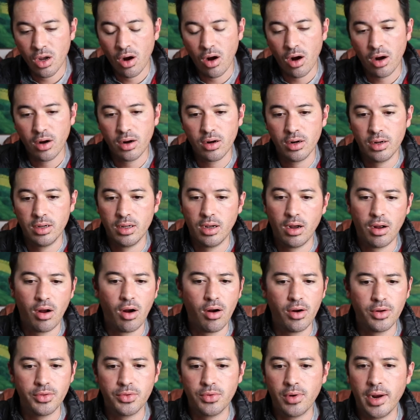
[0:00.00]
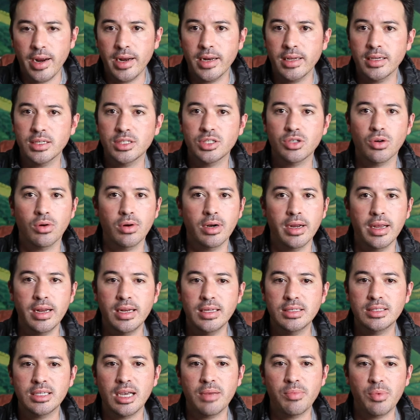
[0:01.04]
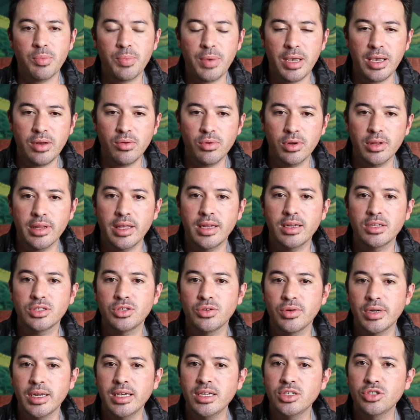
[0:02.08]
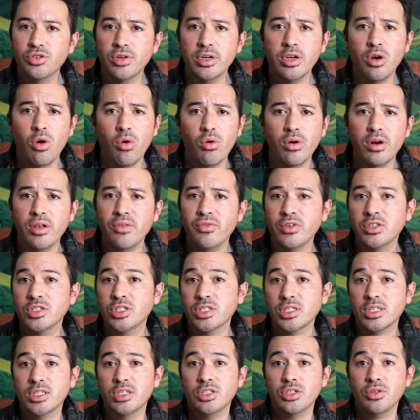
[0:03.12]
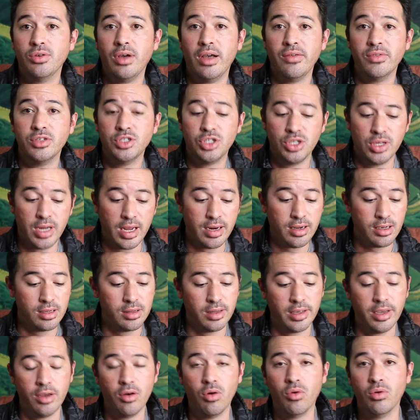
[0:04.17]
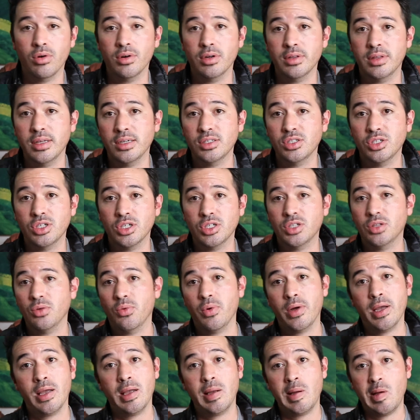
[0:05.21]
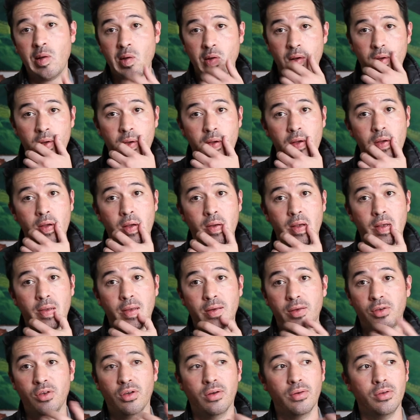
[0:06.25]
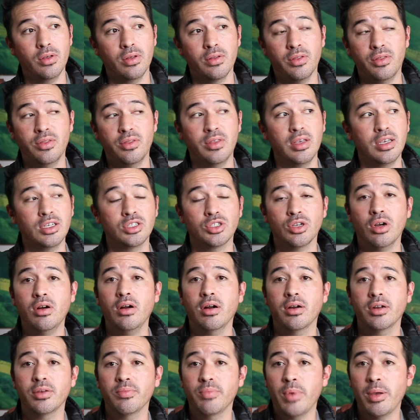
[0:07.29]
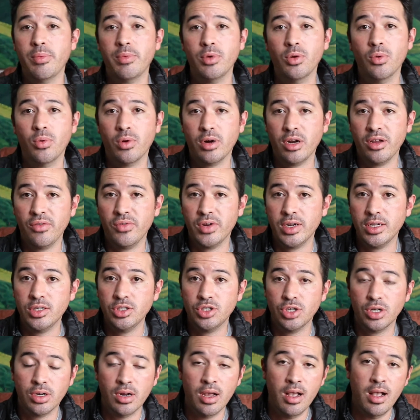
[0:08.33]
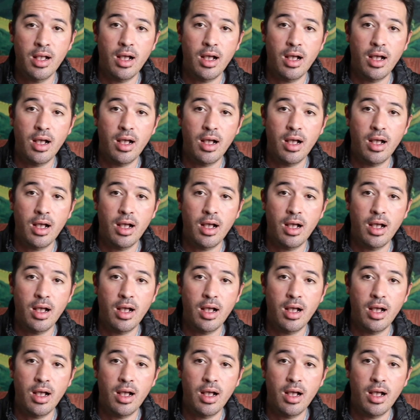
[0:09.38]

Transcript: arthritis or any type of pain related to an injury, or even just because you have it genetically, or that's just the way things are, maybe you weren't even injured,